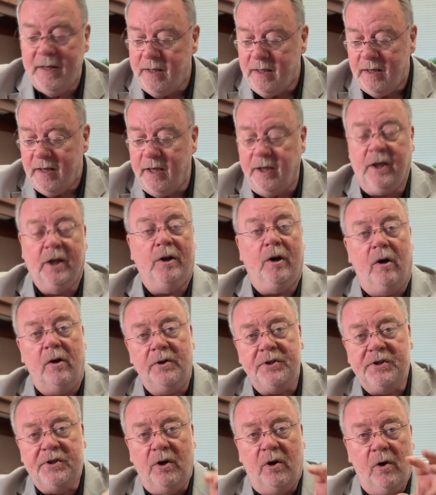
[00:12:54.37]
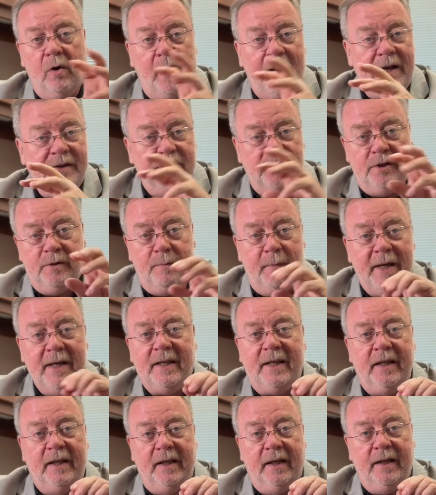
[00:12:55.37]
it could also, as it's
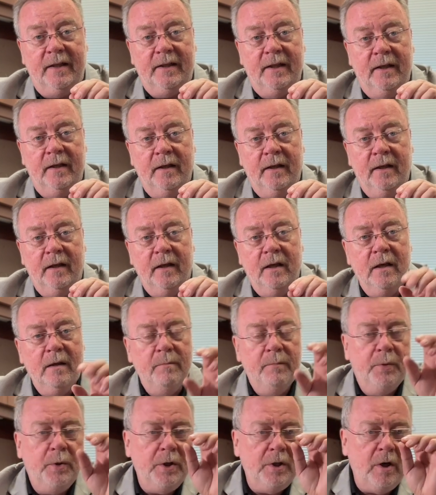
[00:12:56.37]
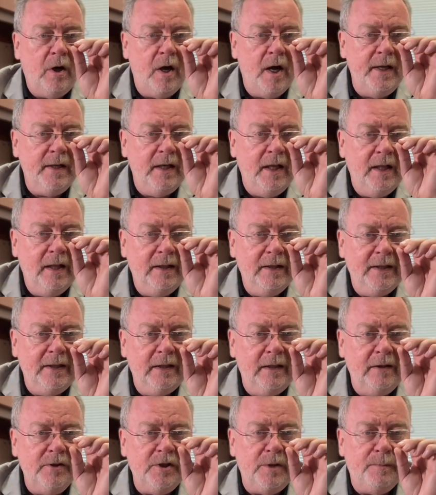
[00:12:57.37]
making it, put on
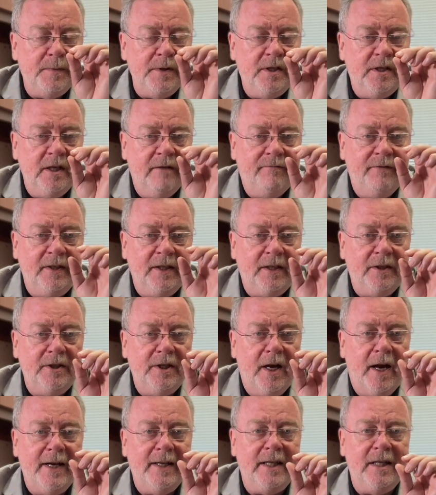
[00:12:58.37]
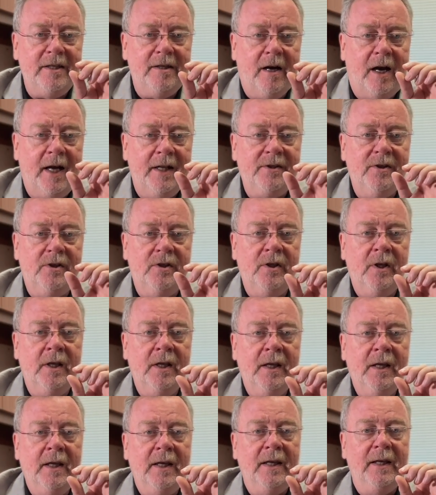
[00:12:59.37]
little specific tiny dots
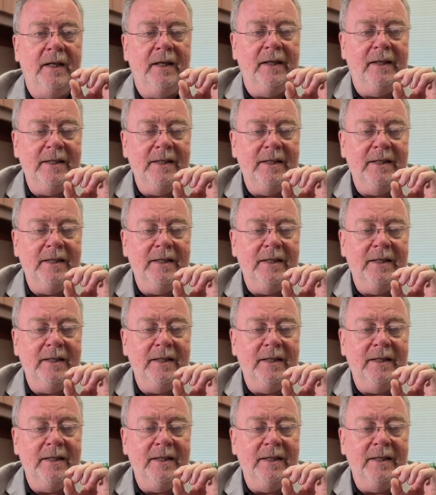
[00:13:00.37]
in